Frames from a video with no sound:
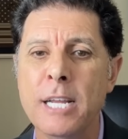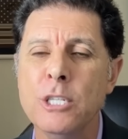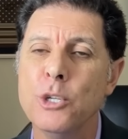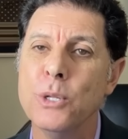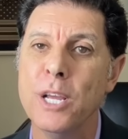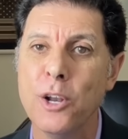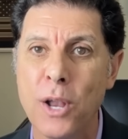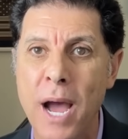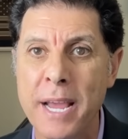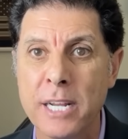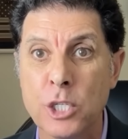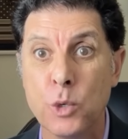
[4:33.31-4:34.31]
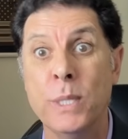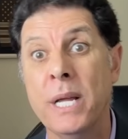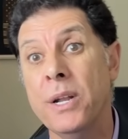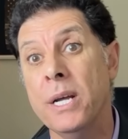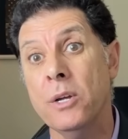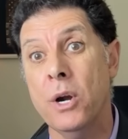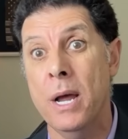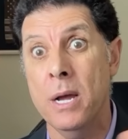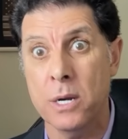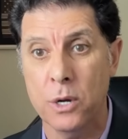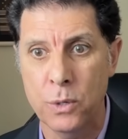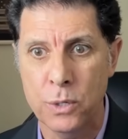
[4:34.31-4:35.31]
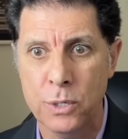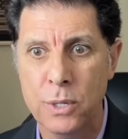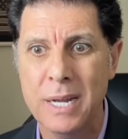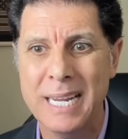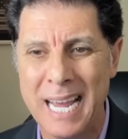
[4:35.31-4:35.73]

into the alliance with another Anglo